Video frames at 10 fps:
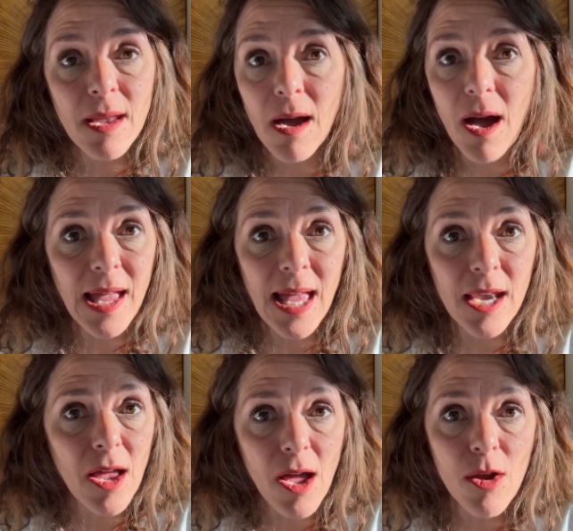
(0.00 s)
I
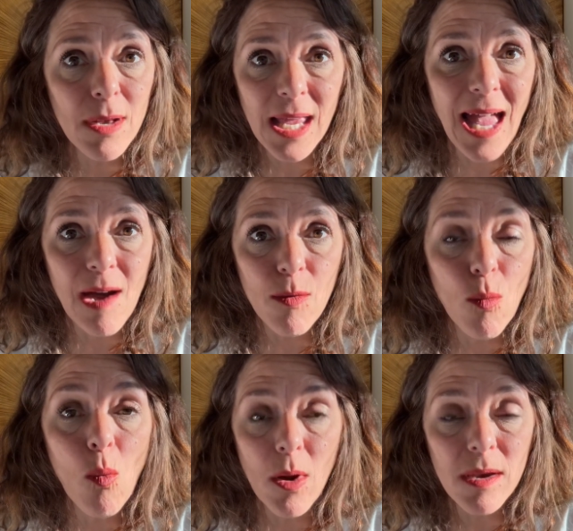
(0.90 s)
can only count
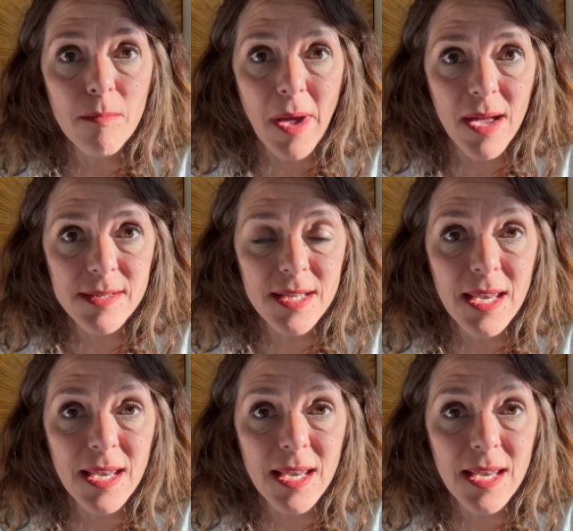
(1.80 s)
one person,